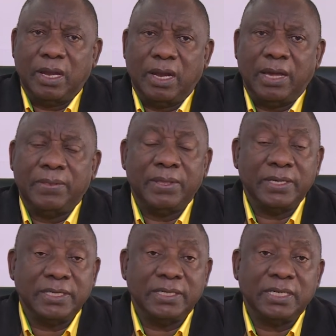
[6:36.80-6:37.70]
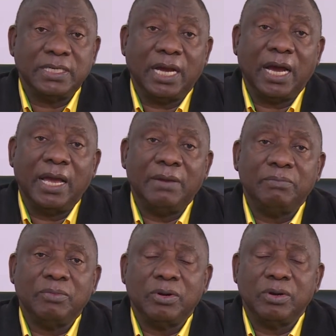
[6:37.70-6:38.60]
And this is the
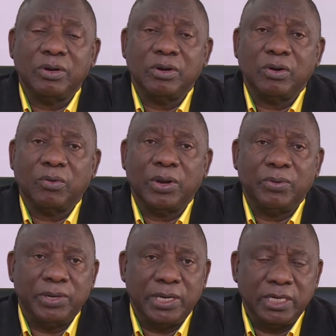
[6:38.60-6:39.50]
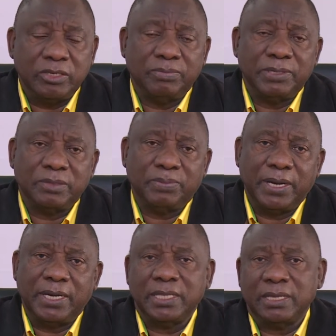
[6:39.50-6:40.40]
time when we need to be
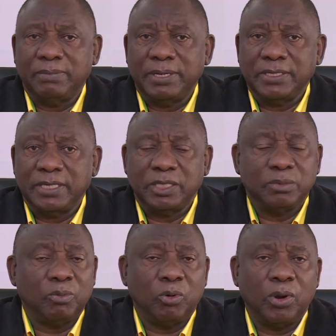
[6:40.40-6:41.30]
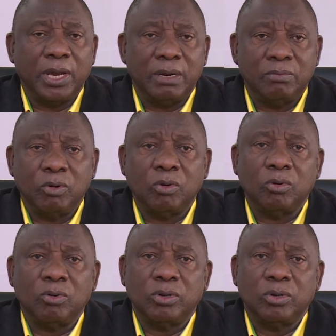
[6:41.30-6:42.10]
spreading the message more and more